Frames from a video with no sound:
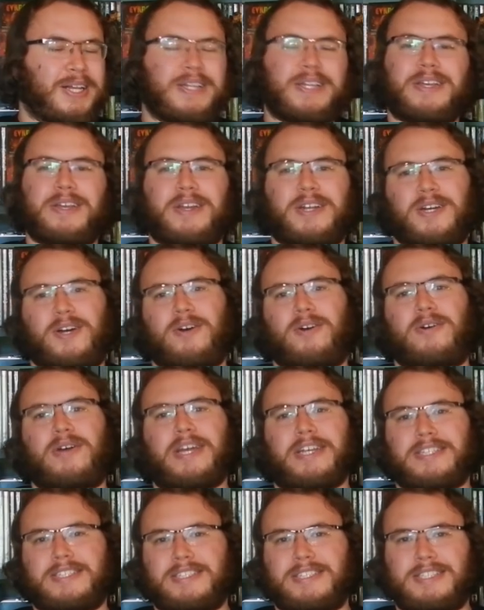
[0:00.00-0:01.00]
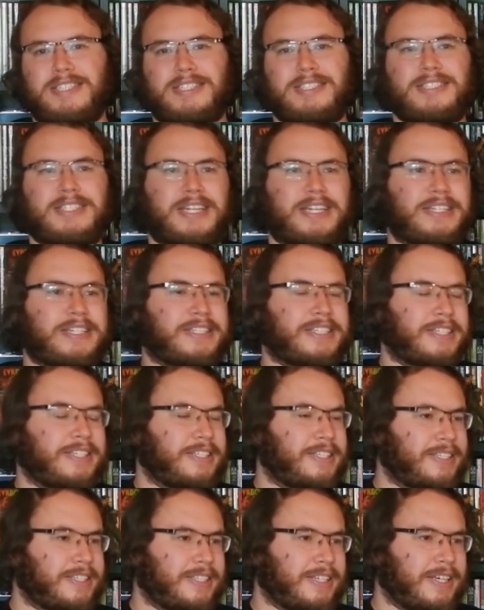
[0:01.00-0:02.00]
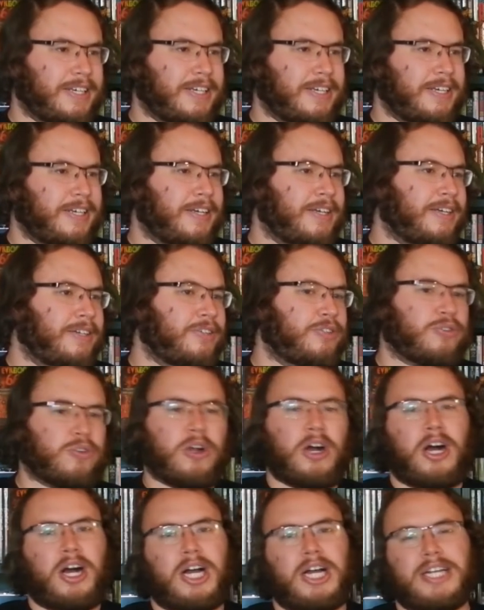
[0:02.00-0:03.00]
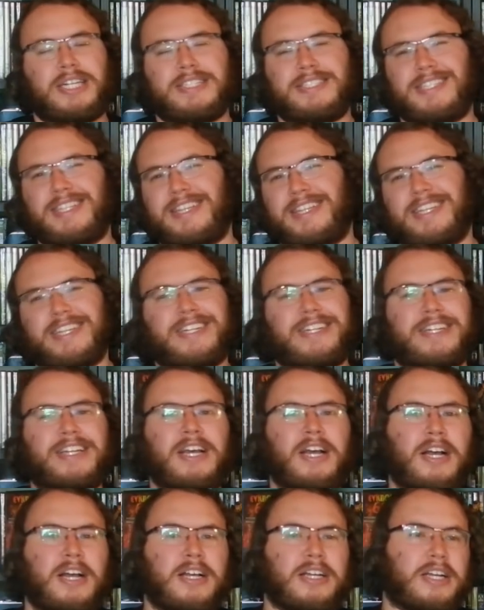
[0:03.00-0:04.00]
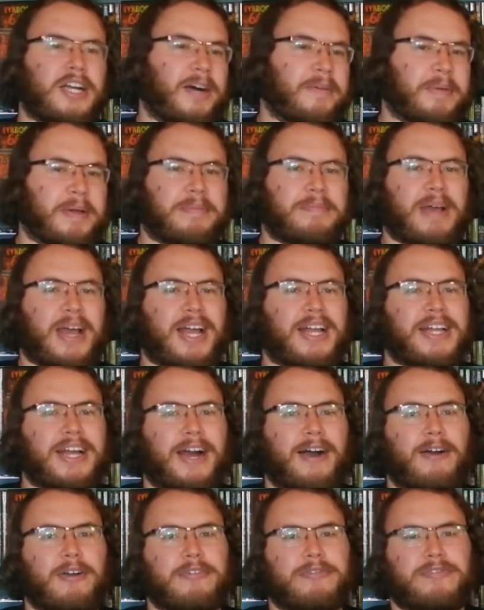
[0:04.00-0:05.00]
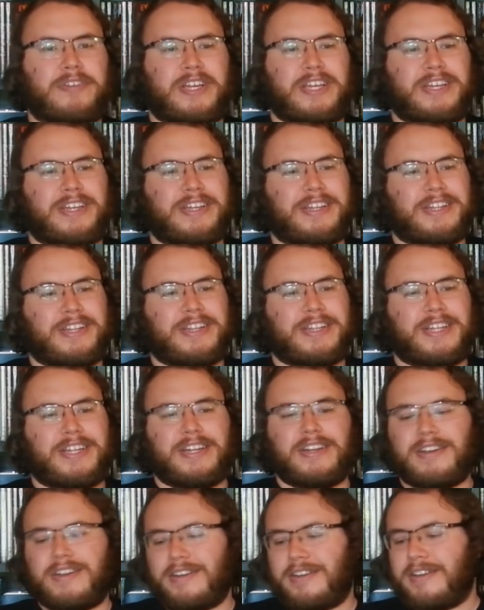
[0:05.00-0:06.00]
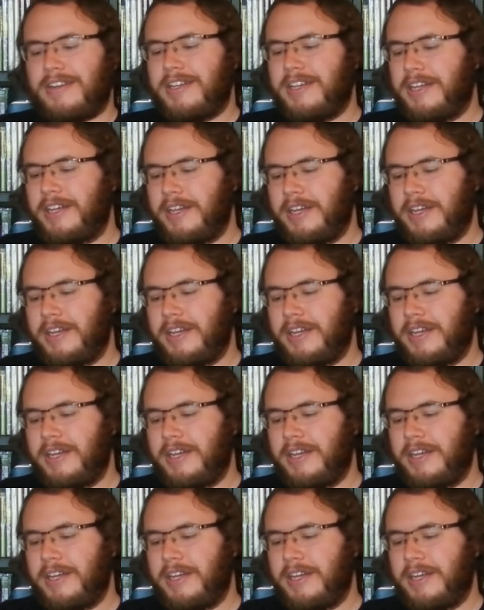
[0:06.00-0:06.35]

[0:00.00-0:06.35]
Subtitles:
You know, his descent into drugs and then coming back out of it and then